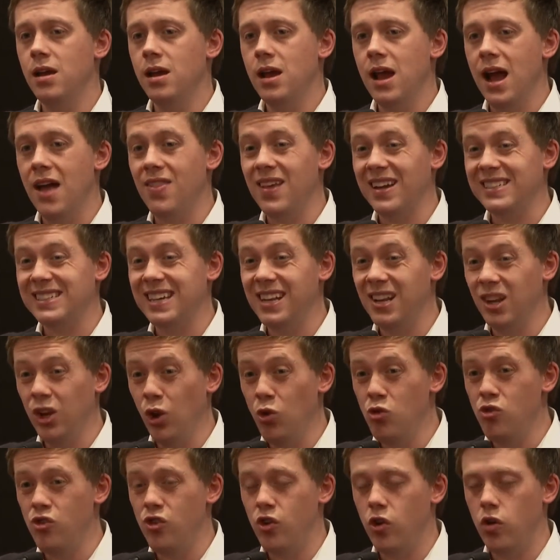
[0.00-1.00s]
And that's in
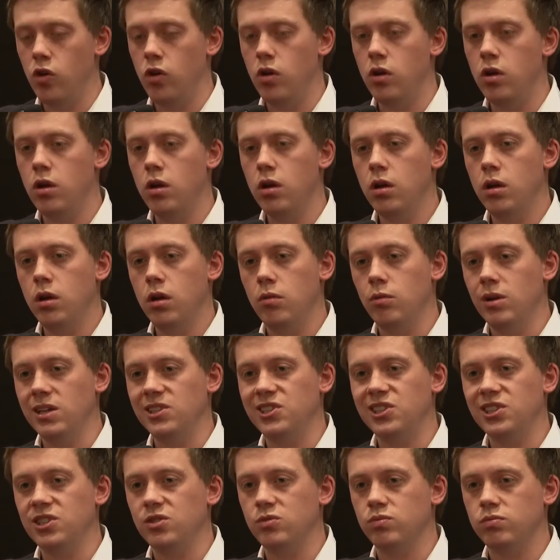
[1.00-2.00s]
London,
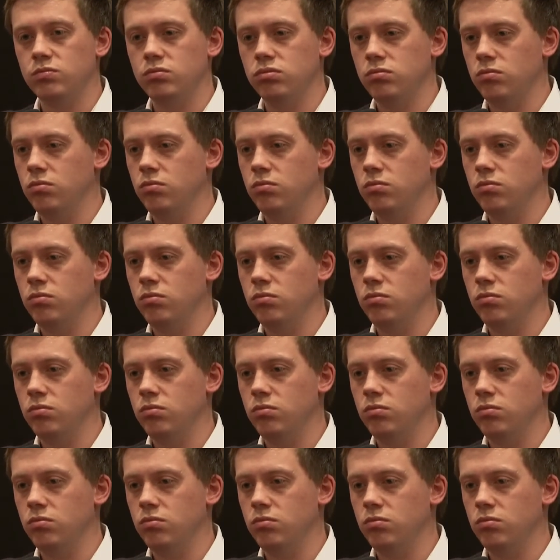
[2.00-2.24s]
which is